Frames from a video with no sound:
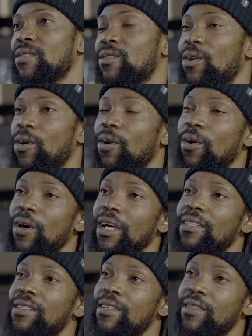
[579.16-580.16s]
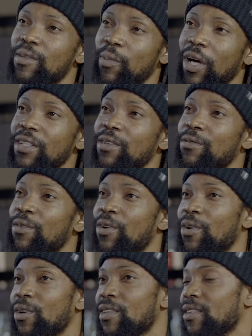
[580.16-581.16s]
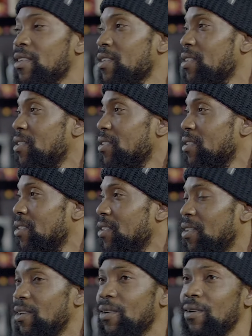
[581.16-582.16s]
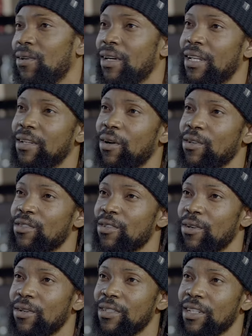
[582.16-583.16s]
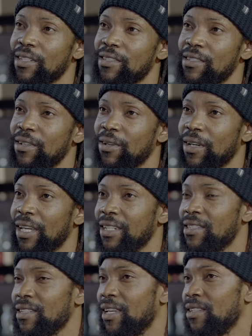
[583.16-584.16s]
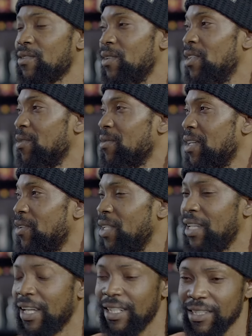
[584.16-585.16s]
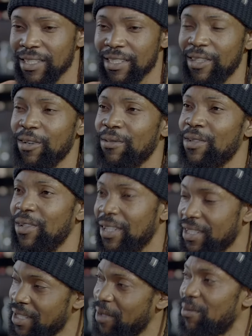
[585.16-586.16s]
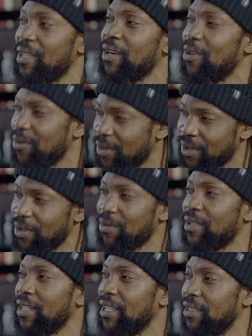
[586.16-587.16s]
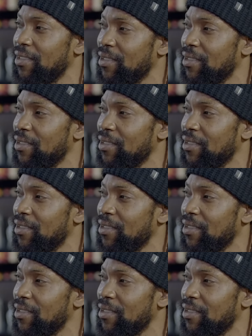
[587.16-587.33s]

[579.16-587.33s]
So it's part of growth, you know, and it also just, you know, gets rid of the redundancy of doing the same thing over and over again.